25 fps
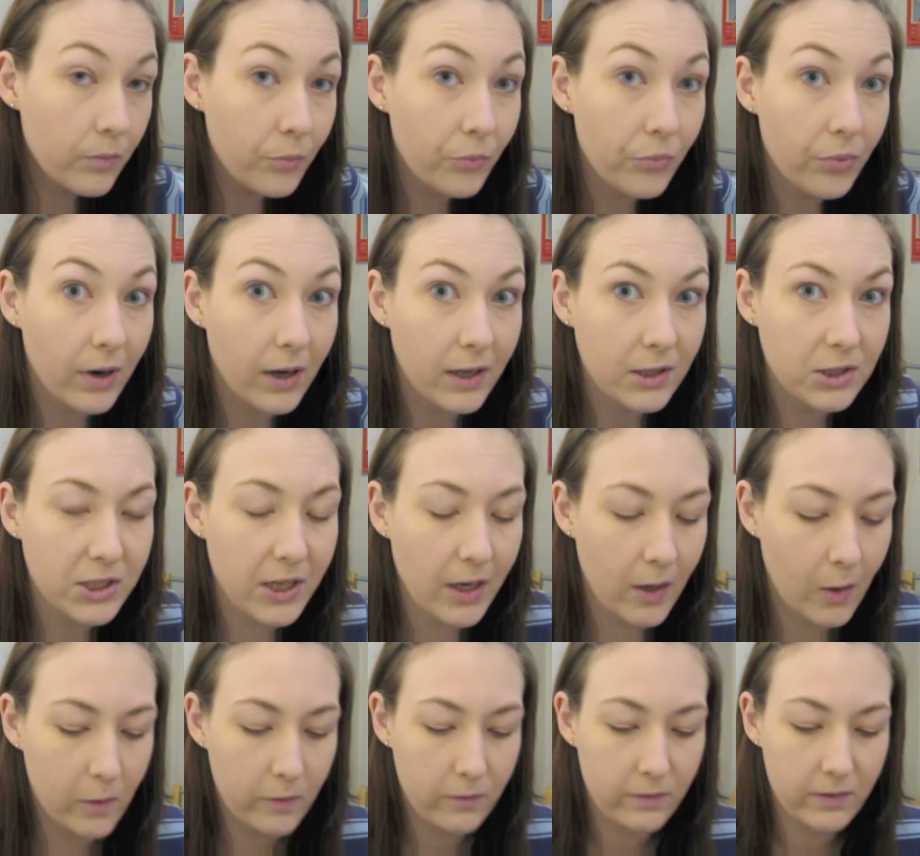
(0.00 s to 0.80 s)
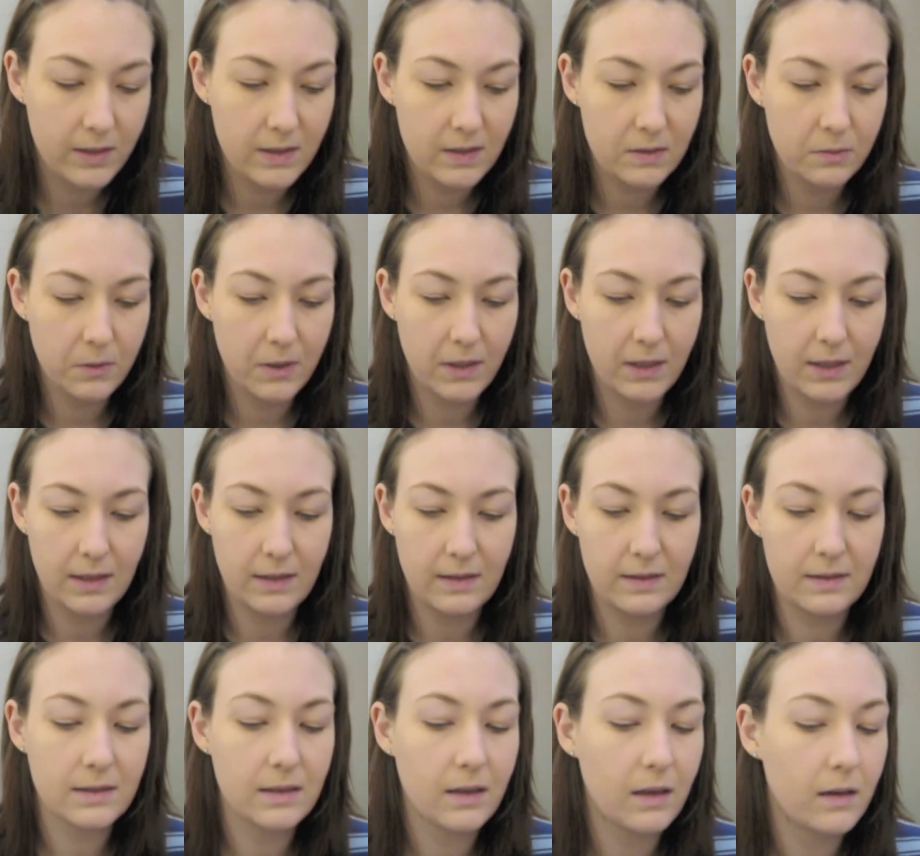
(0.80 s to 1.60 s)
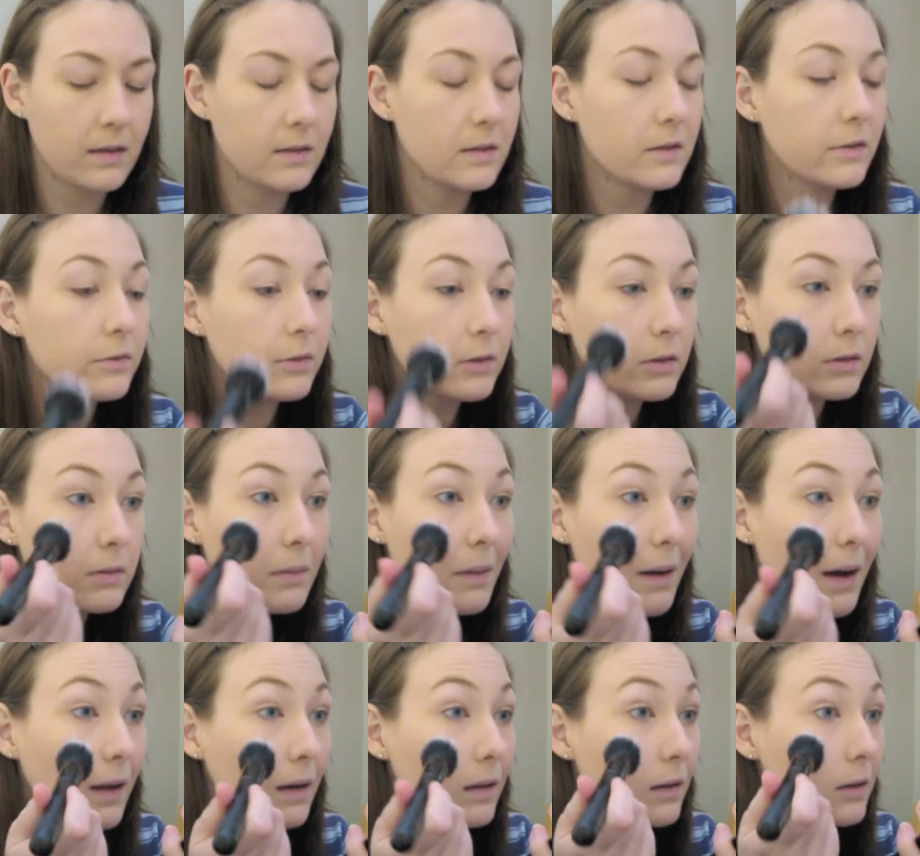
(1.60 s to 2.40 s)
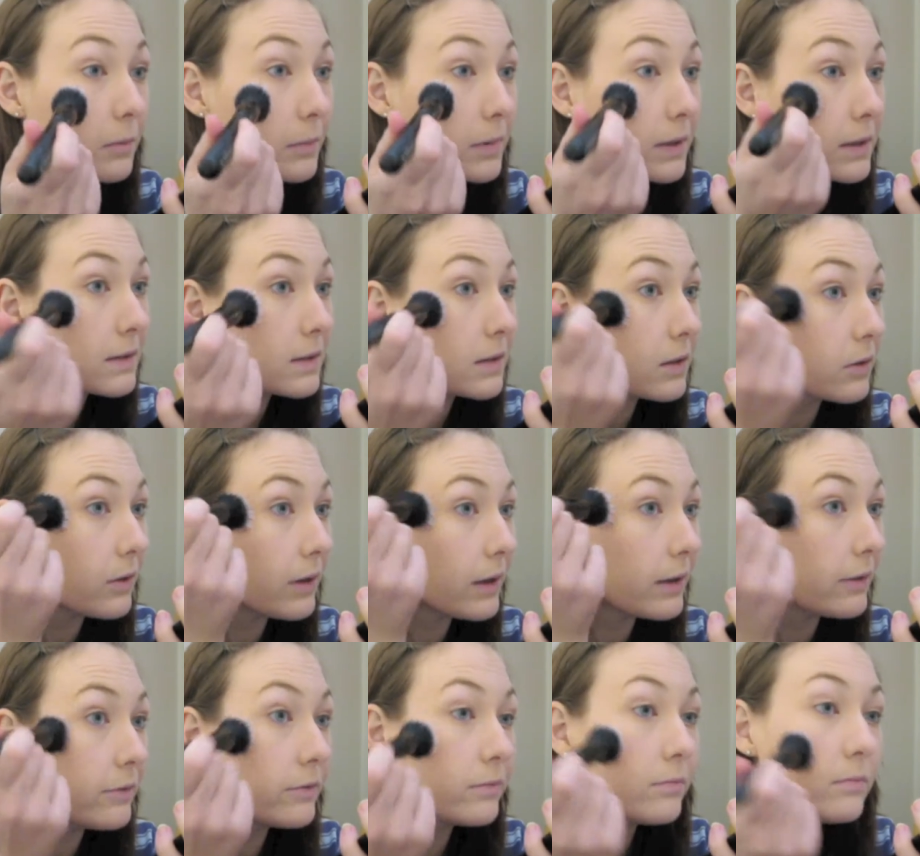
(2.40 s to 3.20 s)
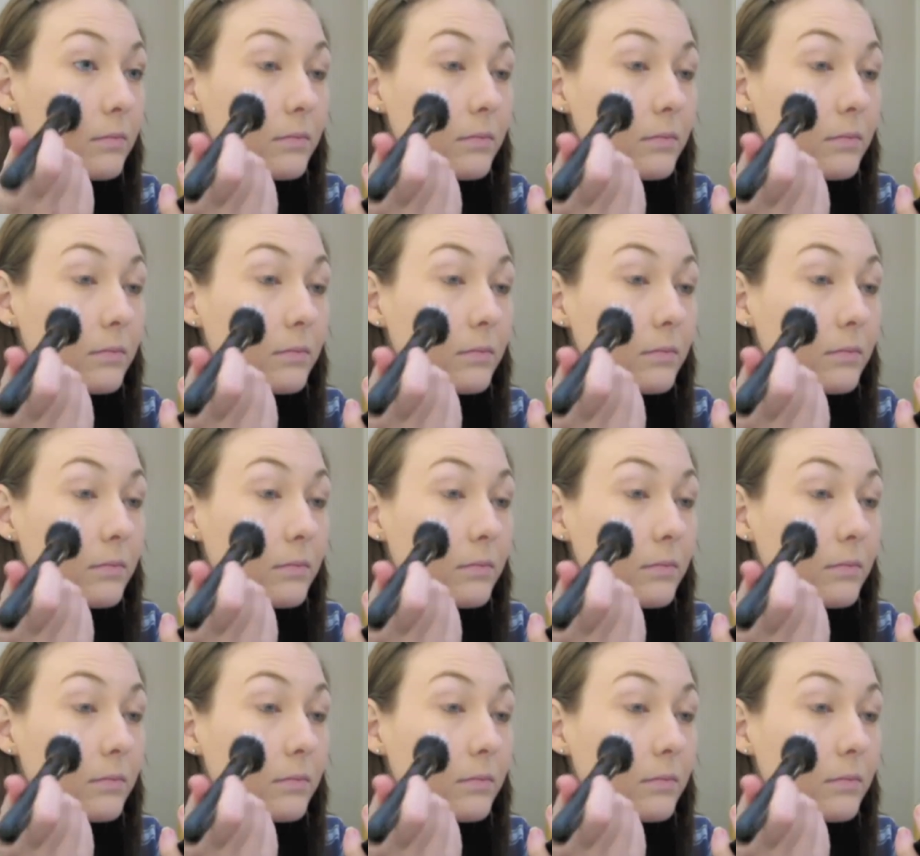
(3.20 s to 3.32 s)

brush, however this one is starting to fall apart a little bit. So I've